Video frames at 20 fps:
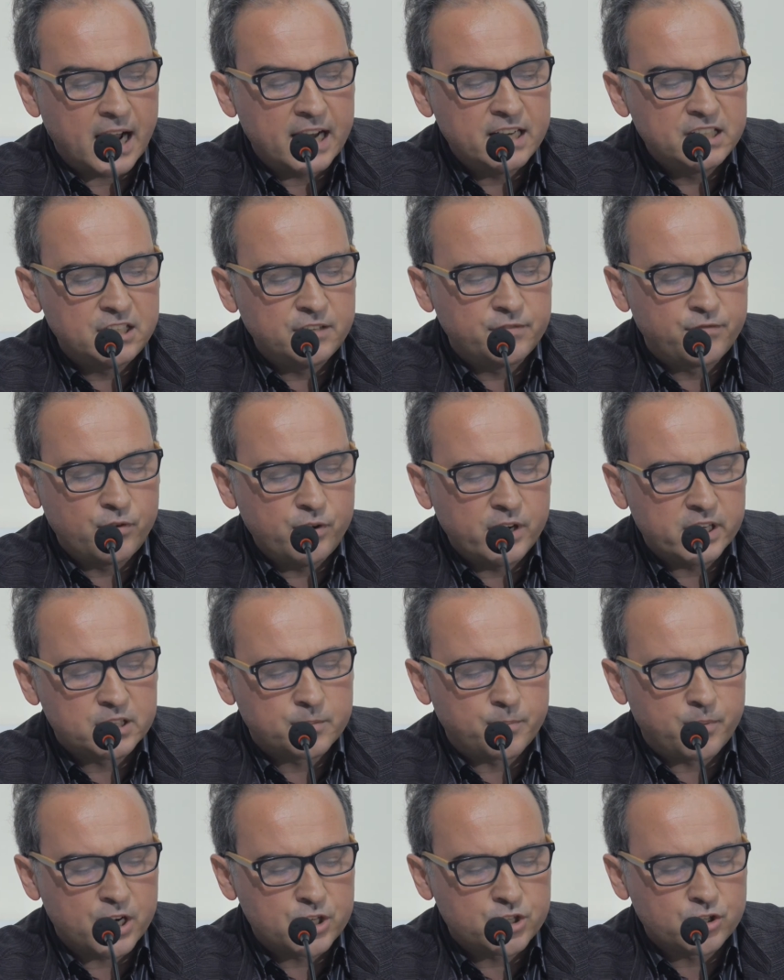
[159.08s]
anti-free
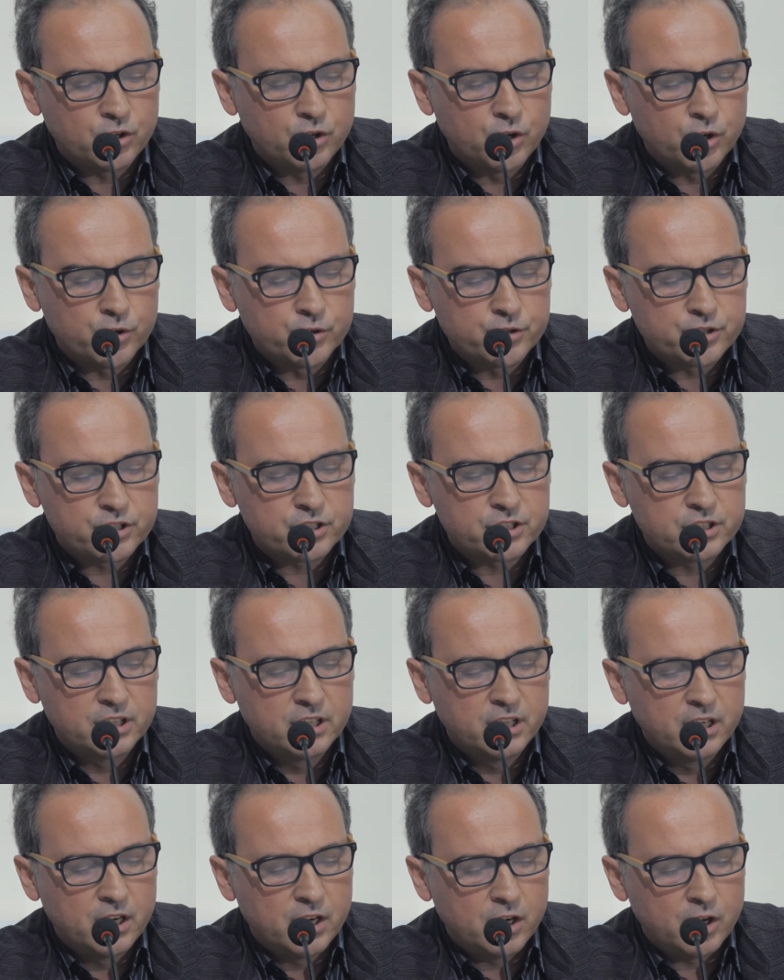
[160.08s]
expression laws
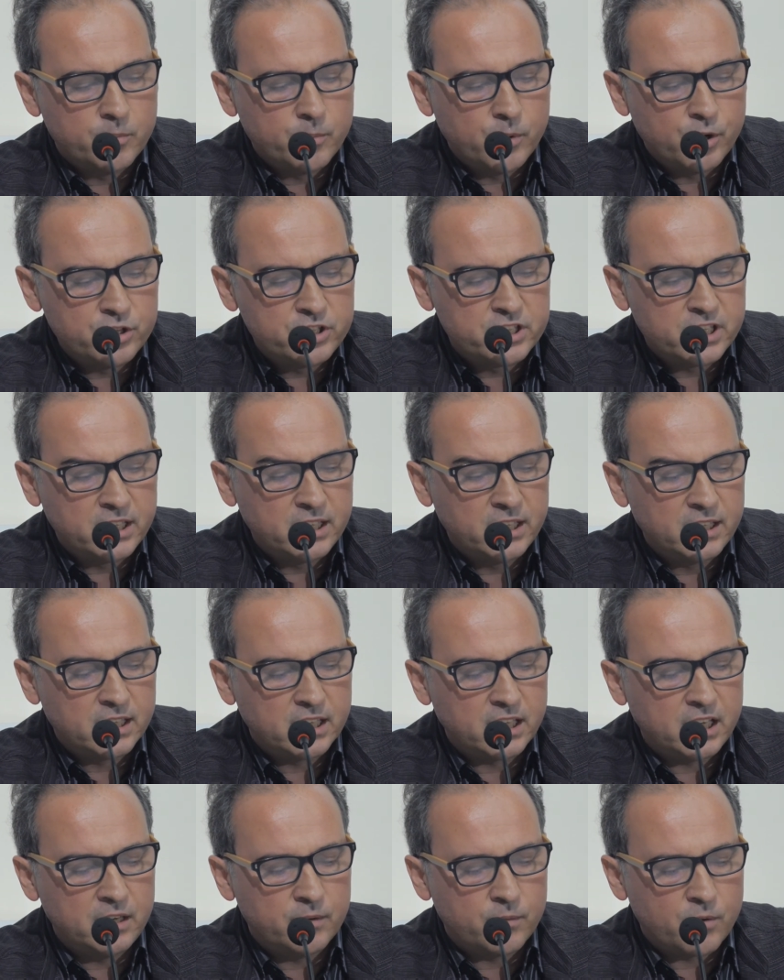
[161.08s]

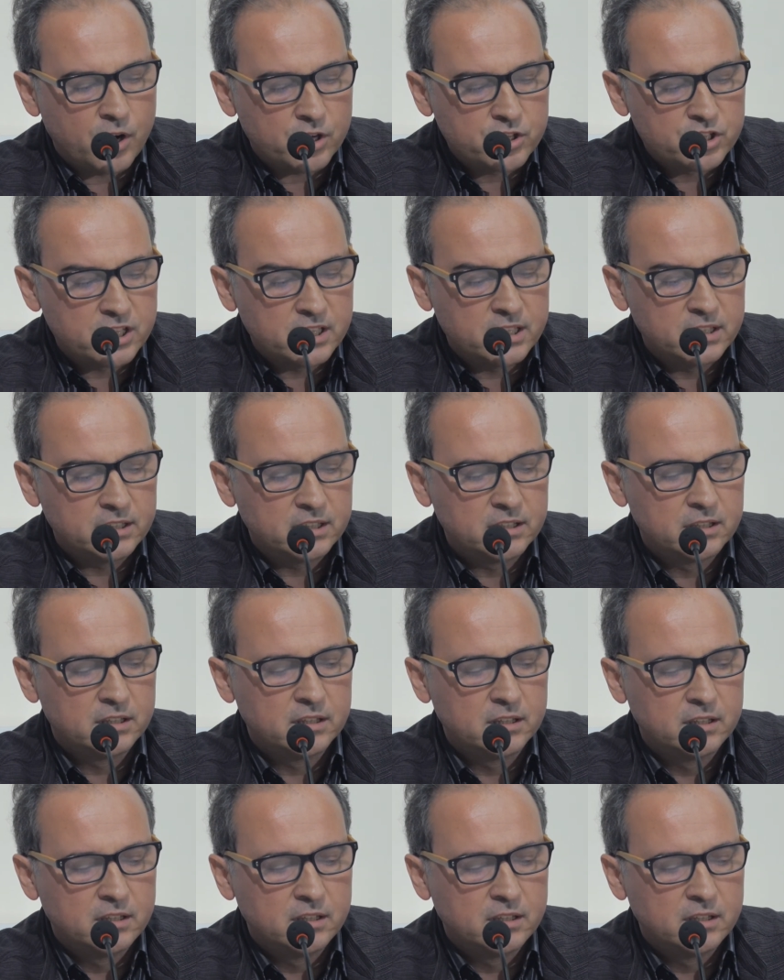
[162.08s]
emerging in Russia.